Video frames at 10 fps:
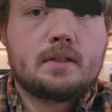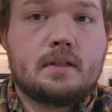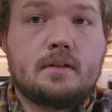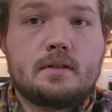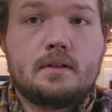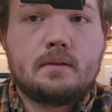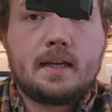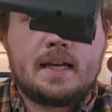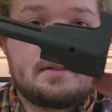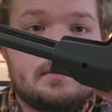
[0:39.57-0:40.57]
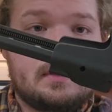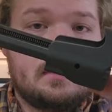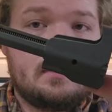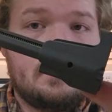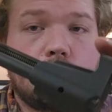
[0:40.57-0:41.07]
there is no castle
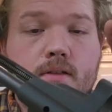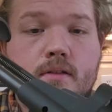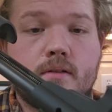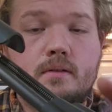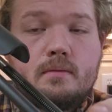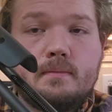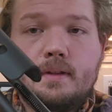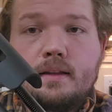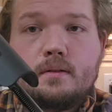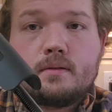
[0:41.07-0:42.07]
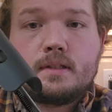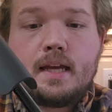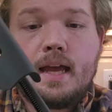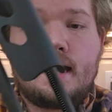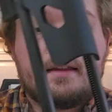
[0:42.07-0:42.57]
nut. There is no that little
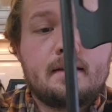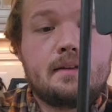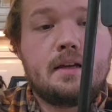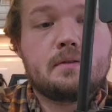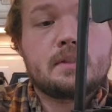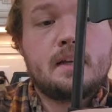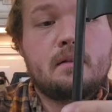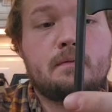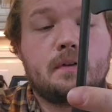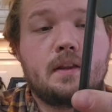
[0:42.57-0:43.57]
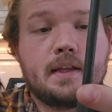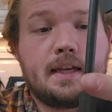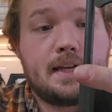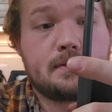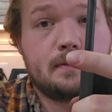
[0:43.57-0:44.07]
tag that dangles down in front of the
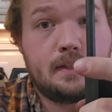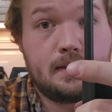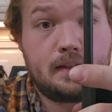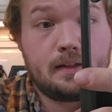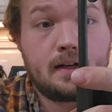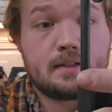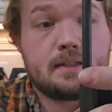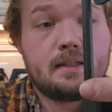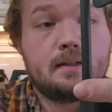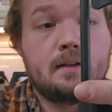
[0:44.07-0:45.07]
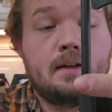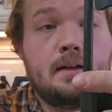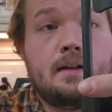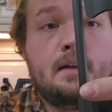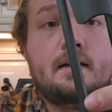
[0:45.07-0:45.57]
castle nut that locks the
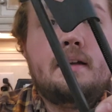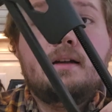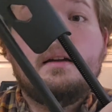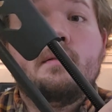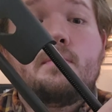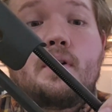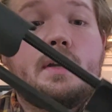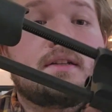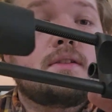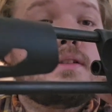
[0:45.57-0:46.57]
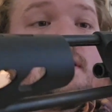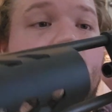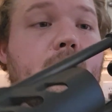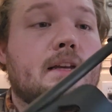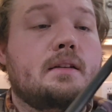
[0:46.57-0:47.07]
brace or
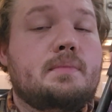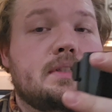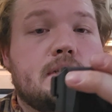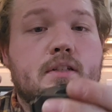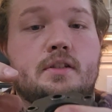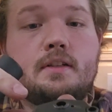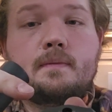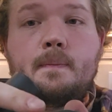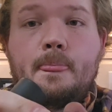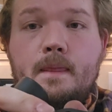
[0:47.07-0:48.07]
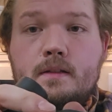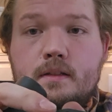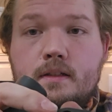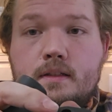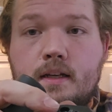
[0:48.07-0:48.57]
stock in position.
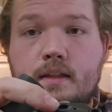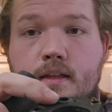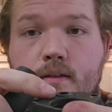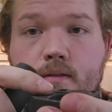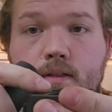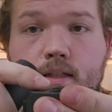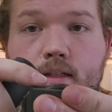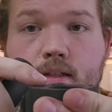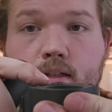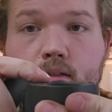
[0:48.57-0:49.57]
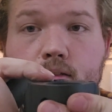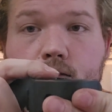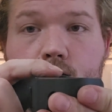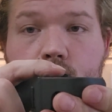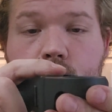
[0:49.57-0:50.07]
See, it's got that little detent
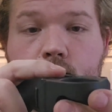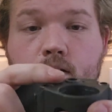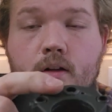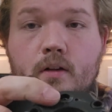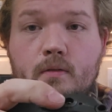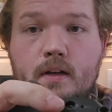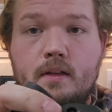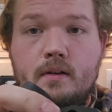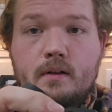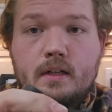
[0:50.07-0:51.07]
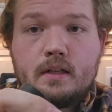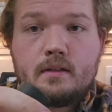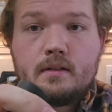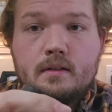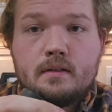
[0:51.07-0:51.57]
already on
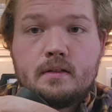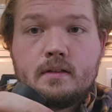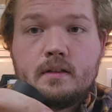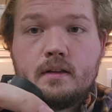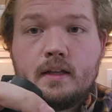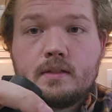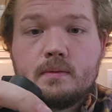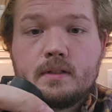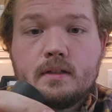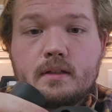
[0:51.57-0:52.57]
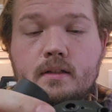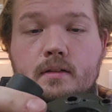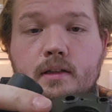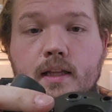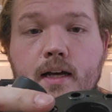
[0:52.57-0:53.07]
it. That's what's going to
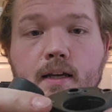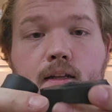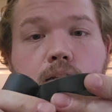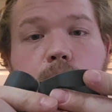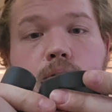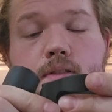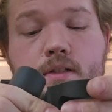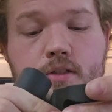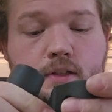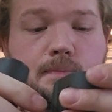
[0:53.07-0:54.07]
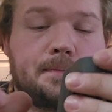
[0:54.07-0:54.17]
lock it into position.